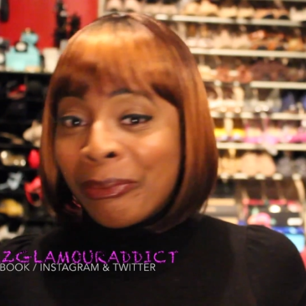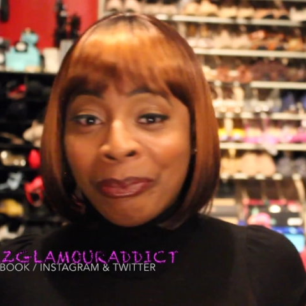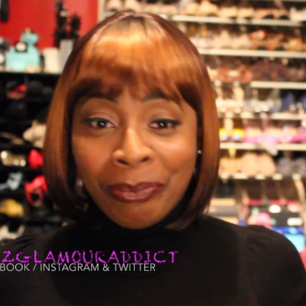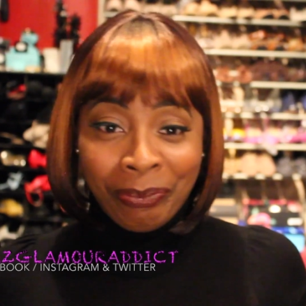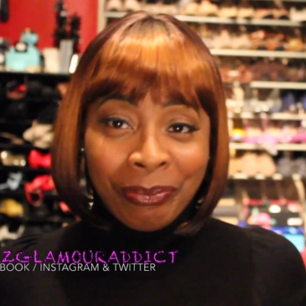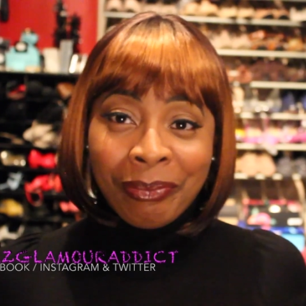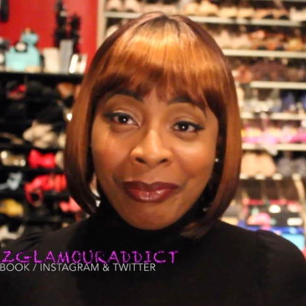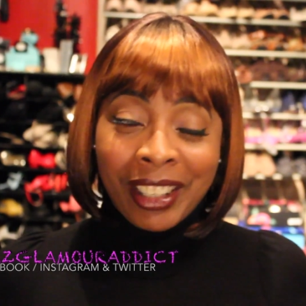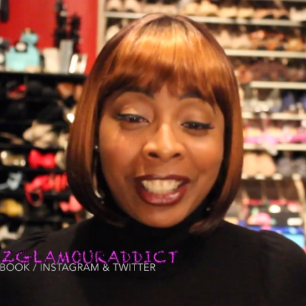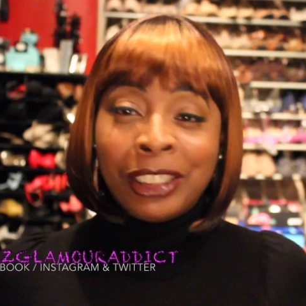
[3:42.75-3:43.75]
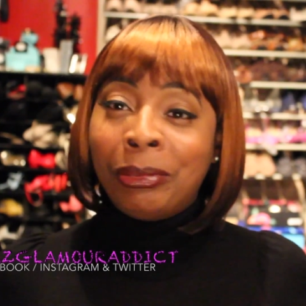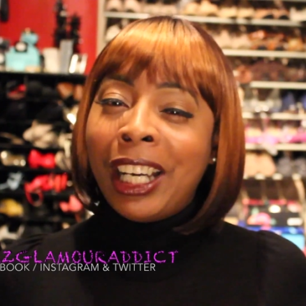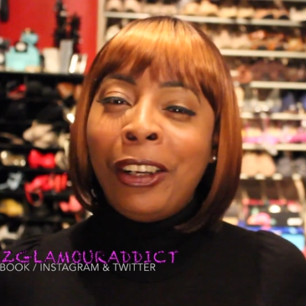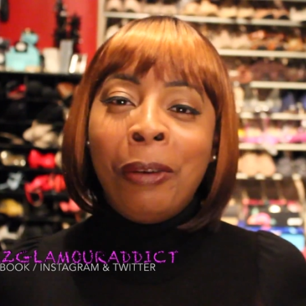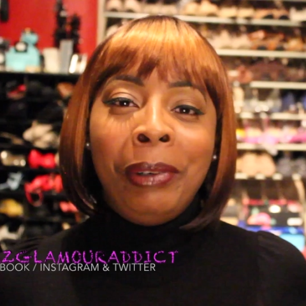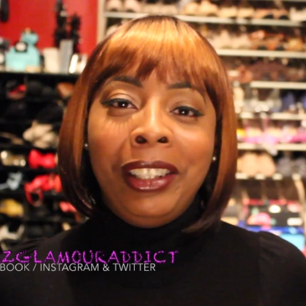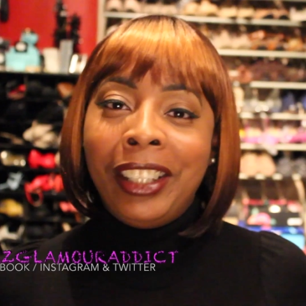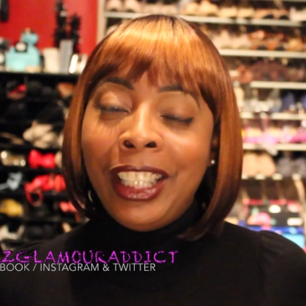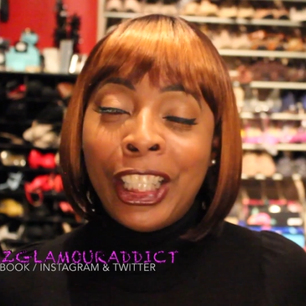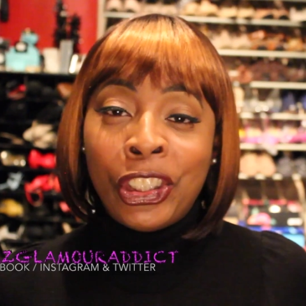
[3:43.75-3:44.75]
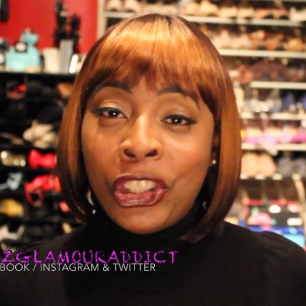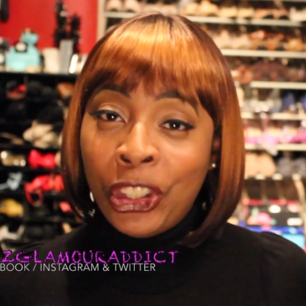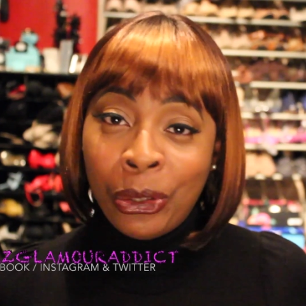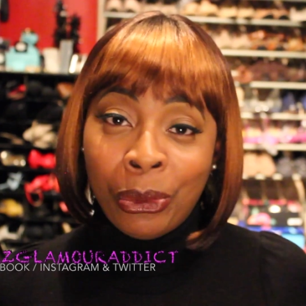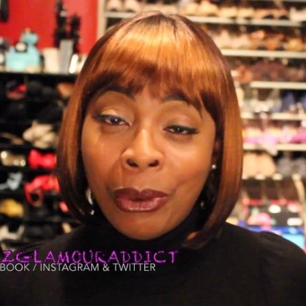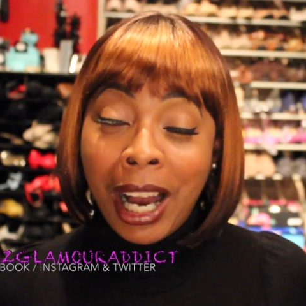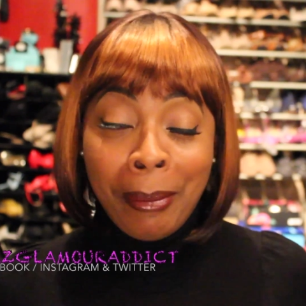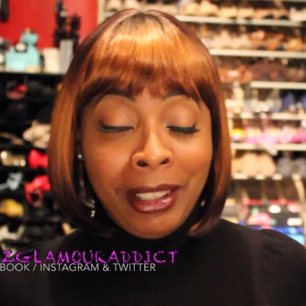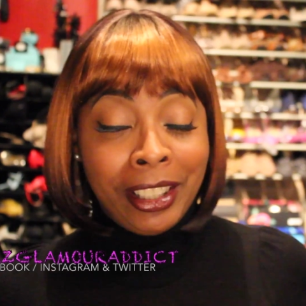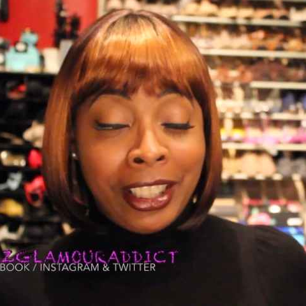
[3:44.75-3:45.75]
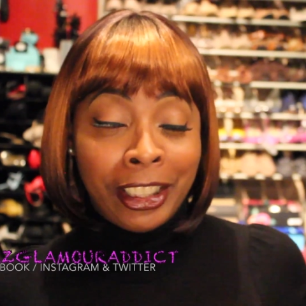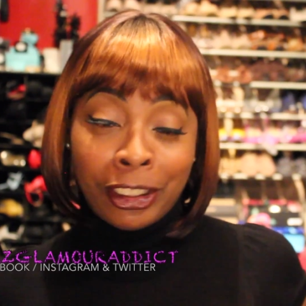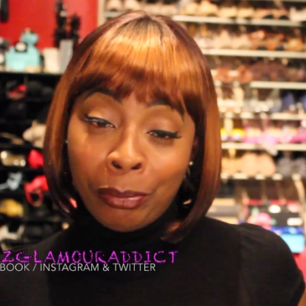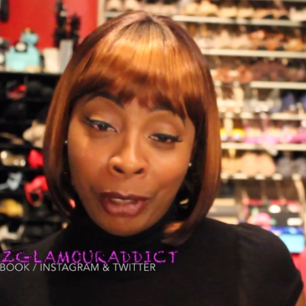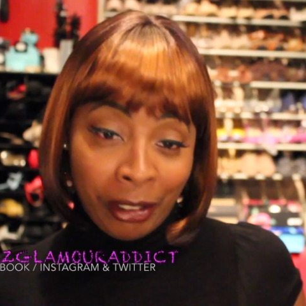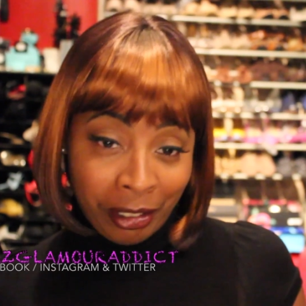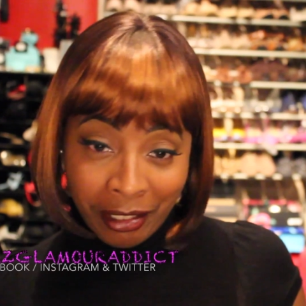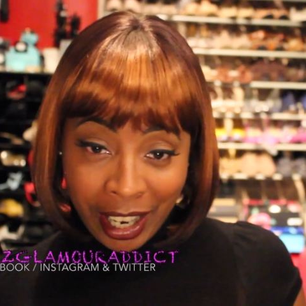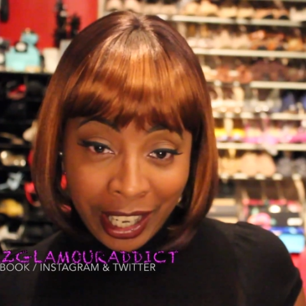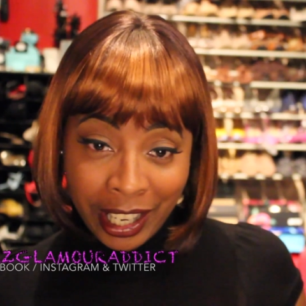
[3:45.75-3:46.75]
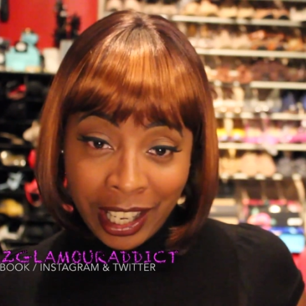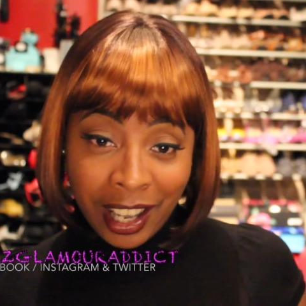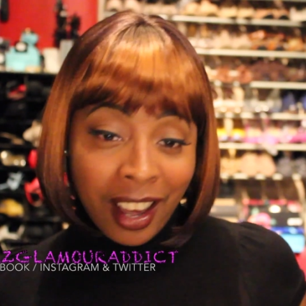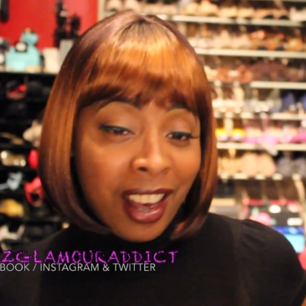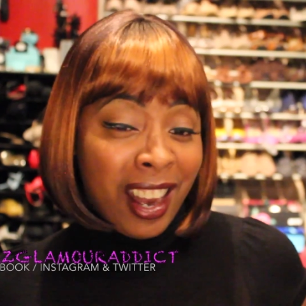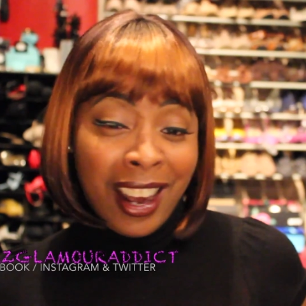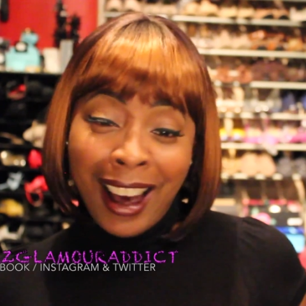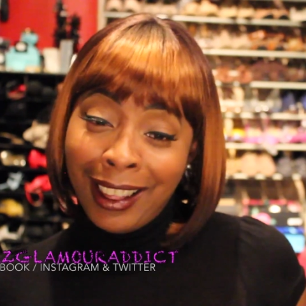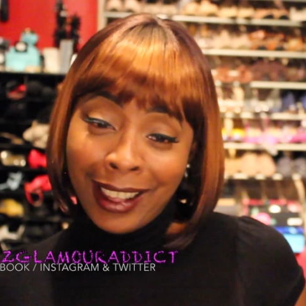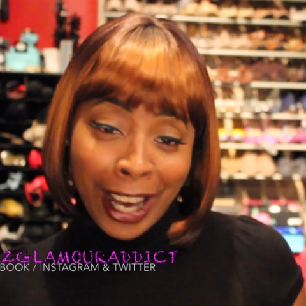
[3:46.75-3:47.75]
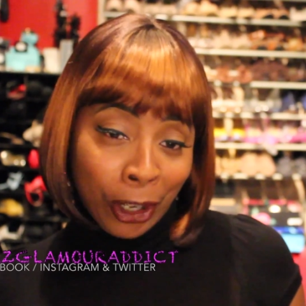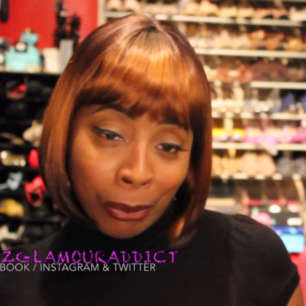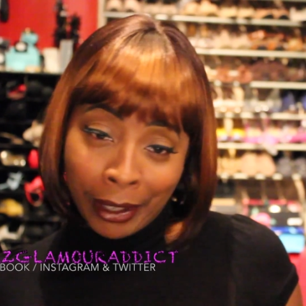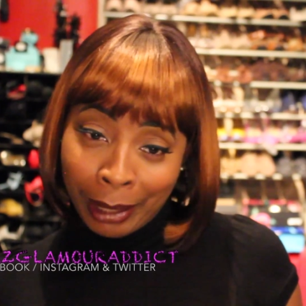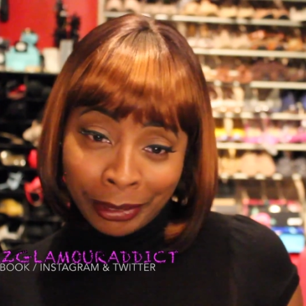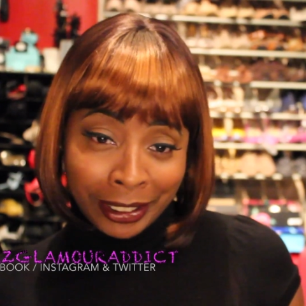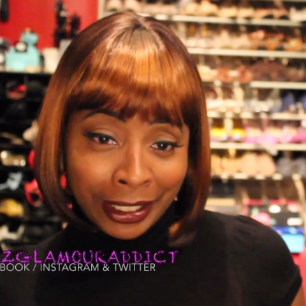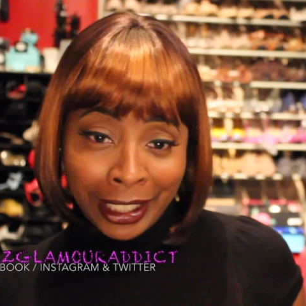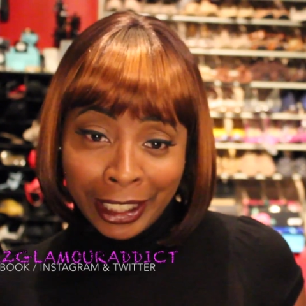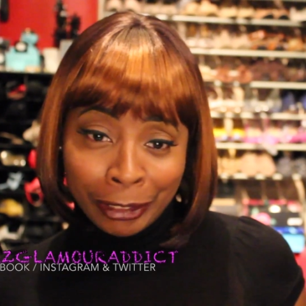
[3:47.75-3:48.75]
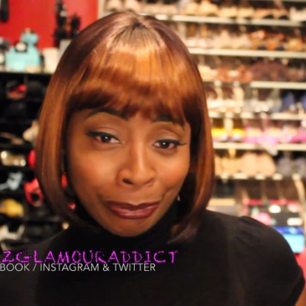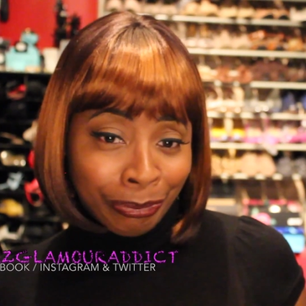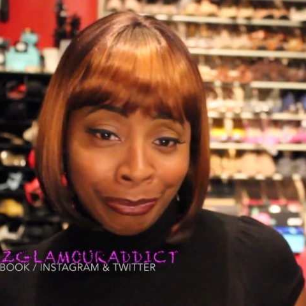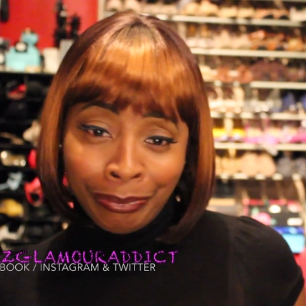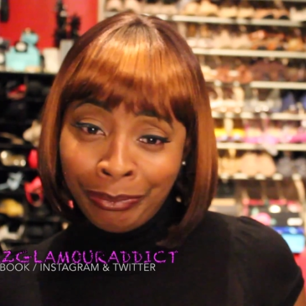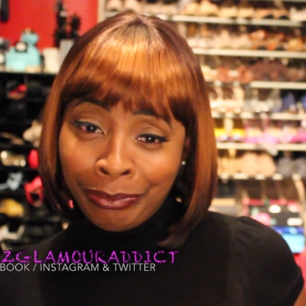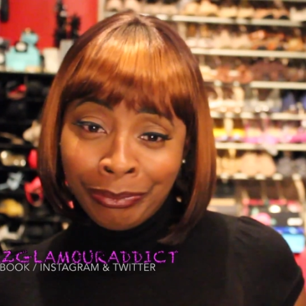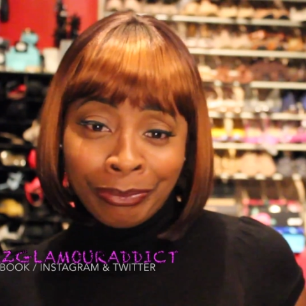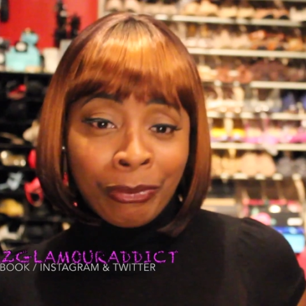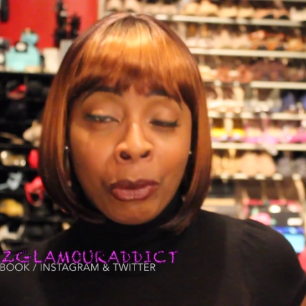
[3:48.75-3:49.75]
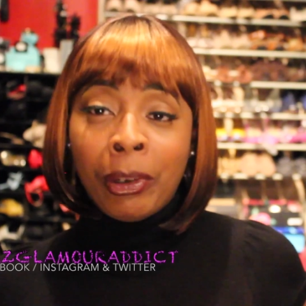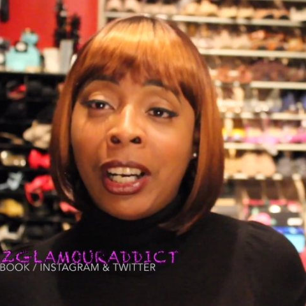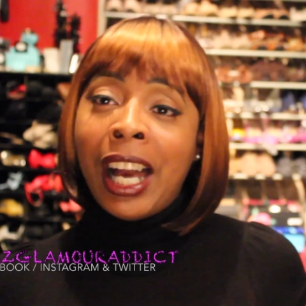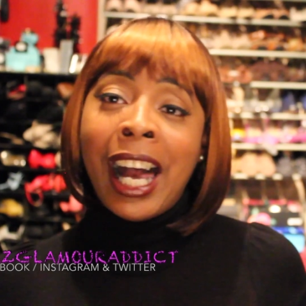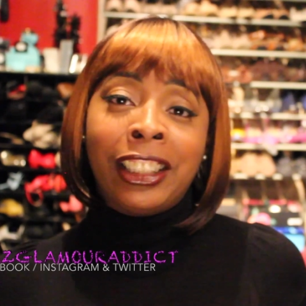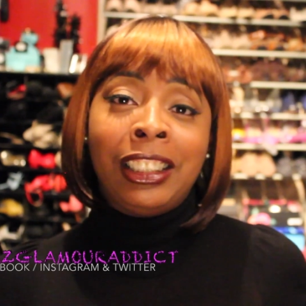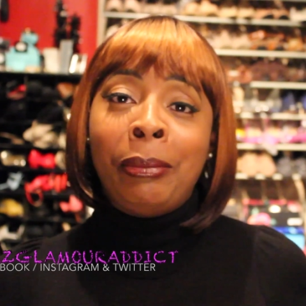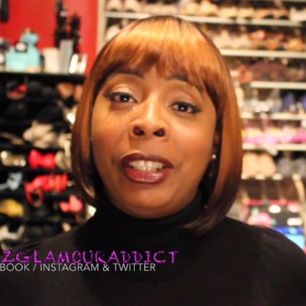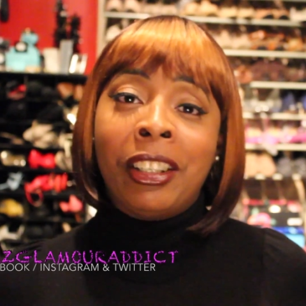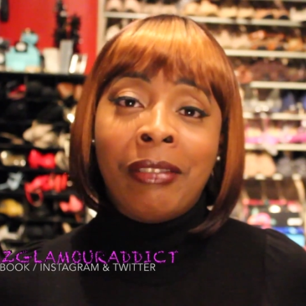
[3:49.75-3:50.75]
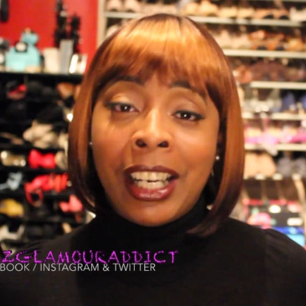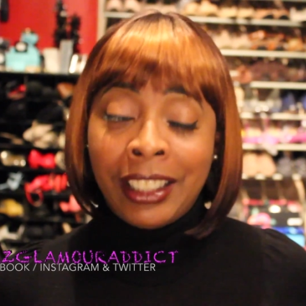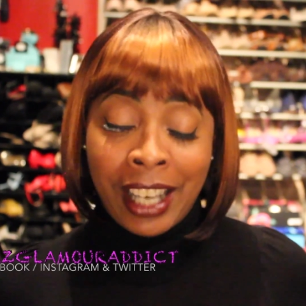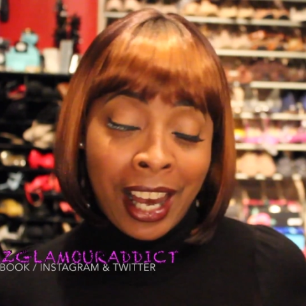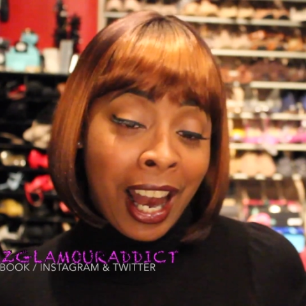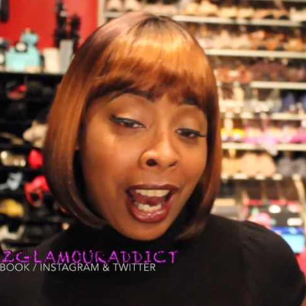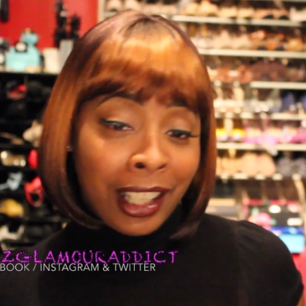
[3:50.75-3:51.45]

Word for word: Mm-hmm. Because when I don't be looking at you, I be looking in this mirror right here. And I like what I'm seeing. Mm -mm. Well, actually, let me correct that.